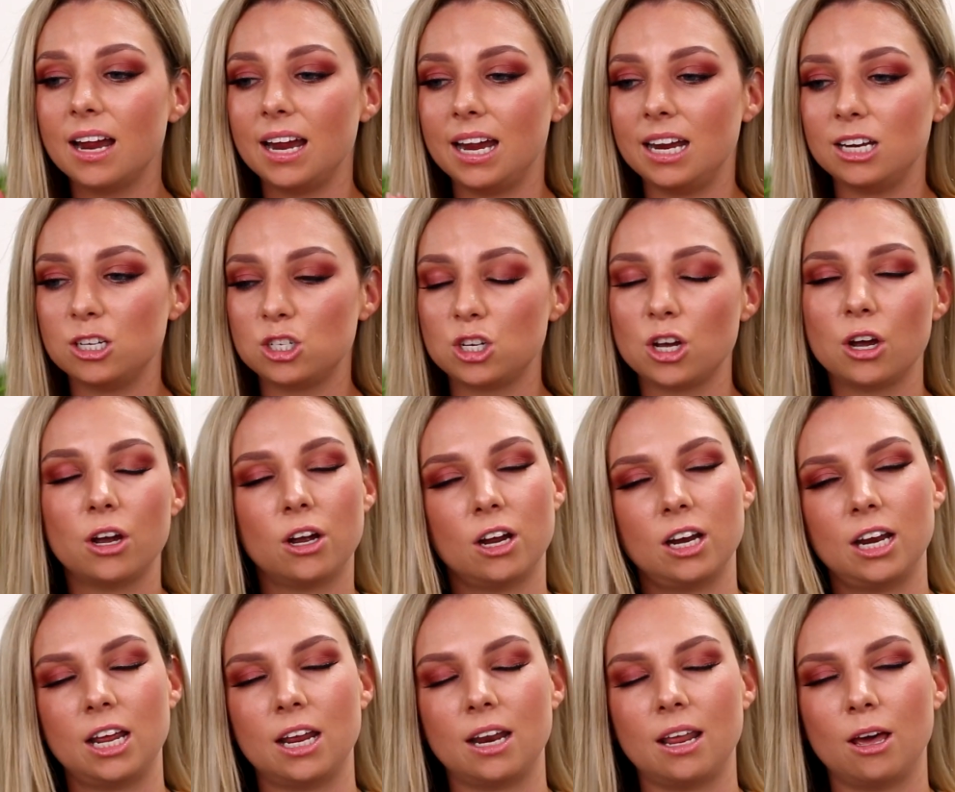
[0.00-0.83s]
in
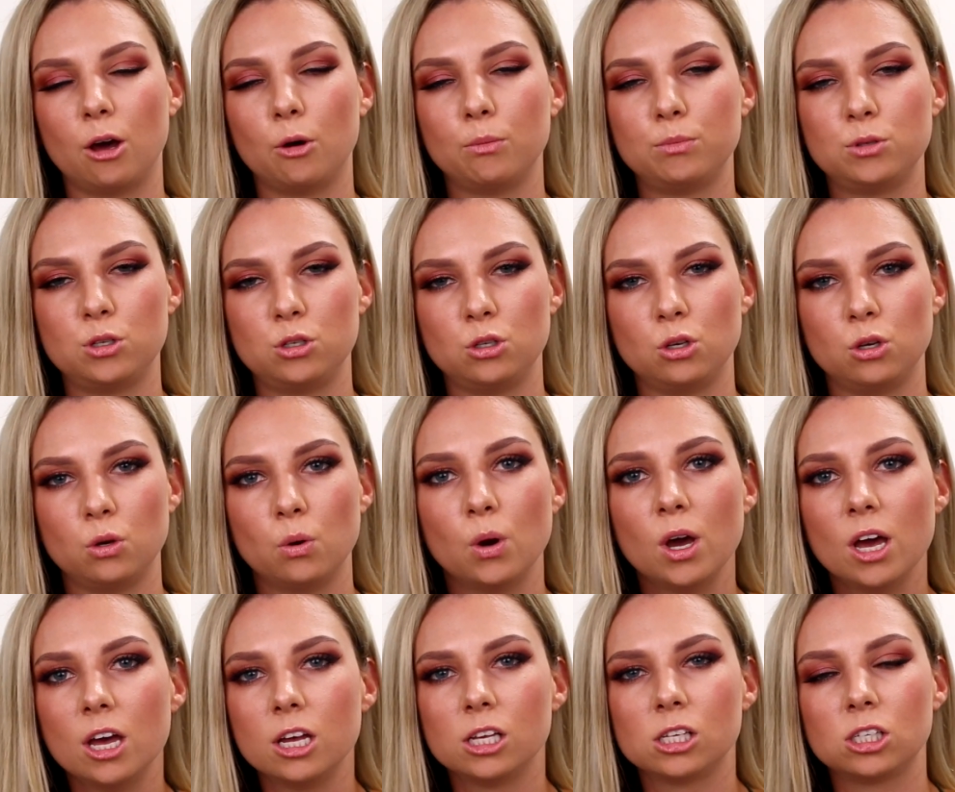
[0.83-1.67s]
turn, it helps you
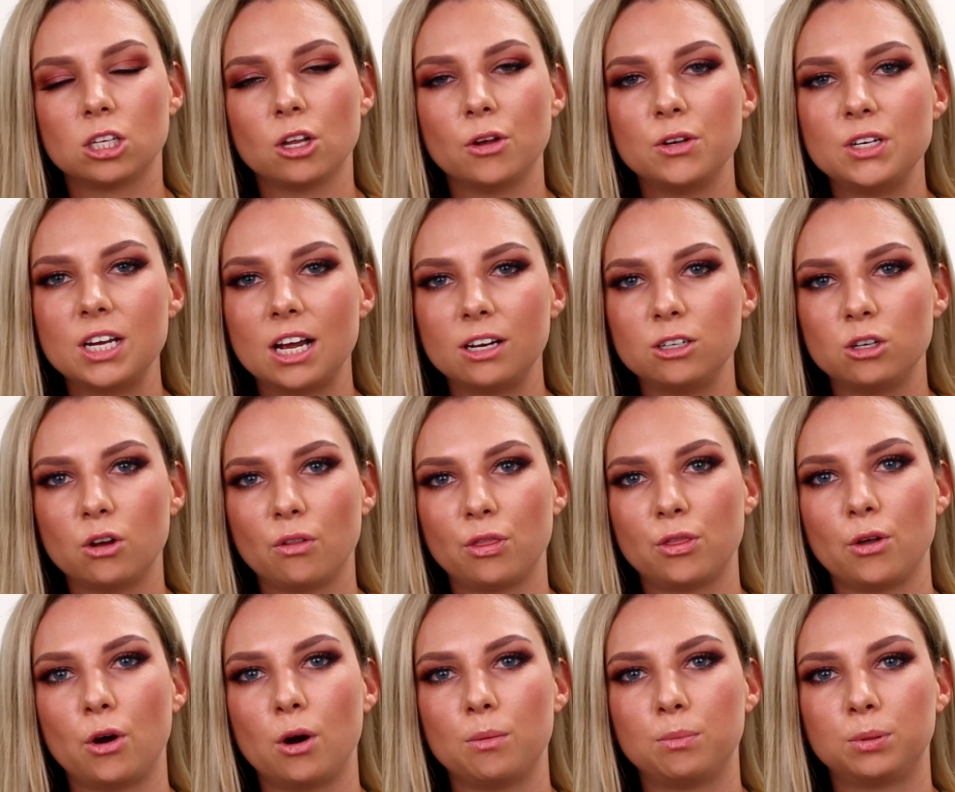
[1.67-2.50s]
slow down your
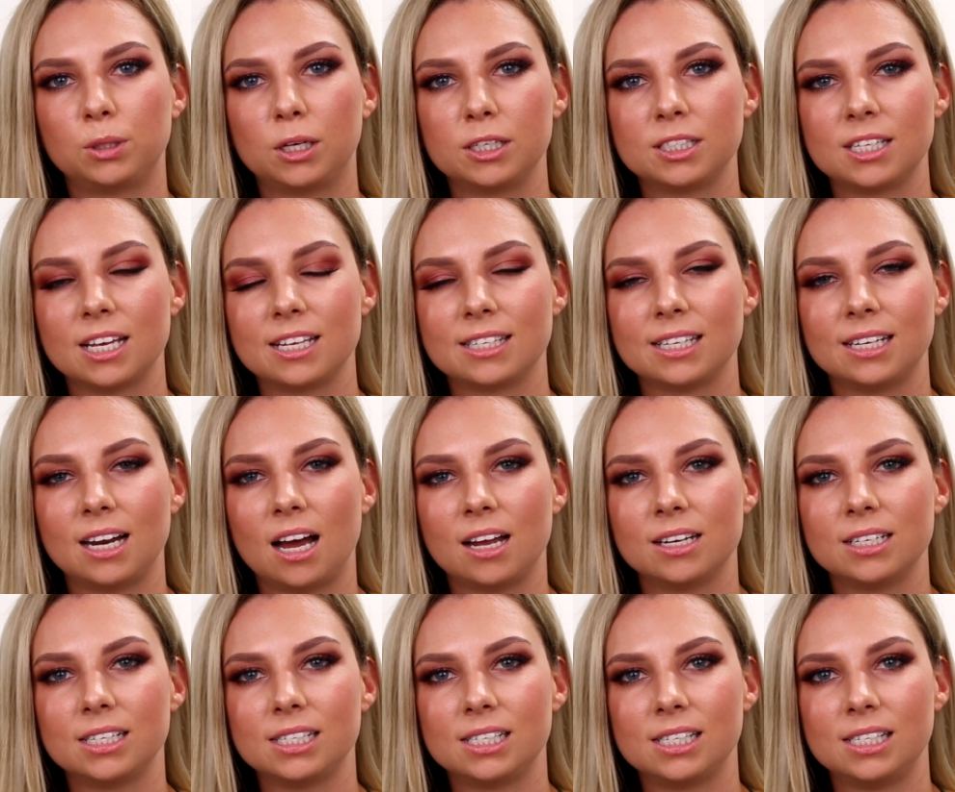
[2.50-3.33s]
thought process and
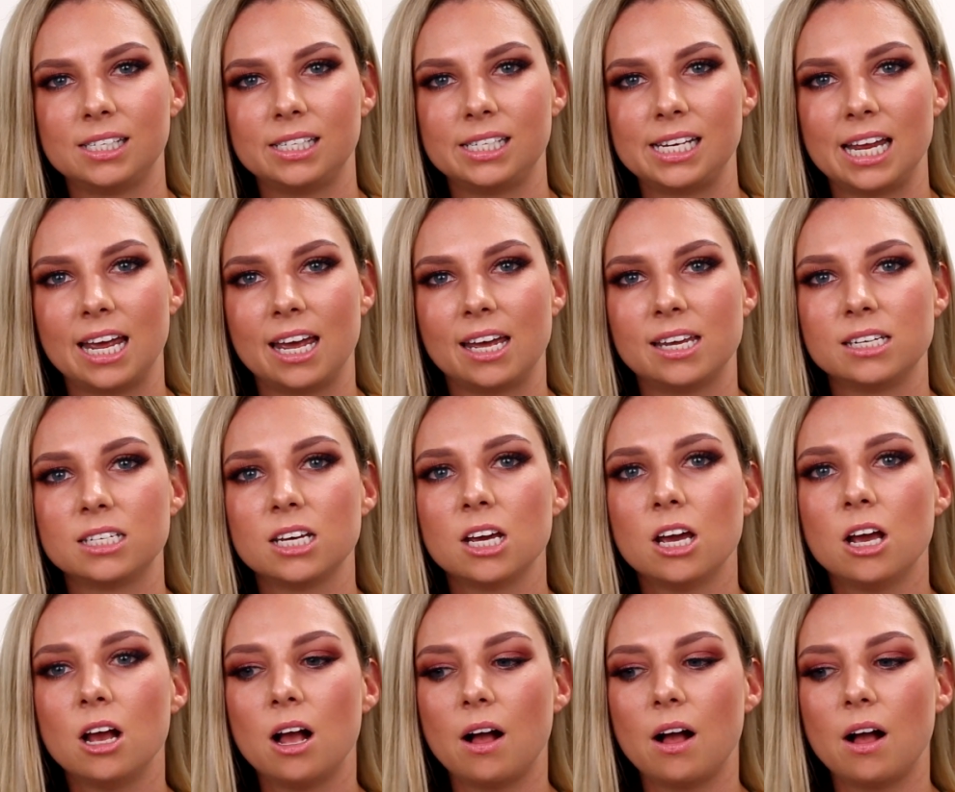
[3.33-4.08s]
understand